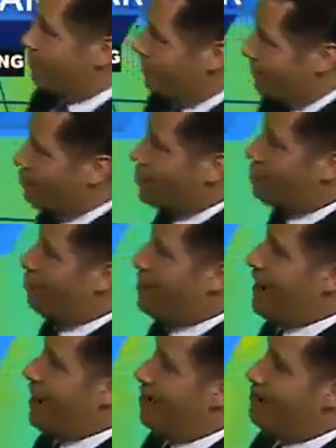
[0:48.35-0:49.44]
still
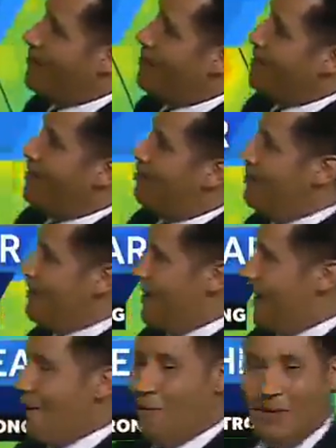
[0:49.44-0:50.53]
spread out. We can't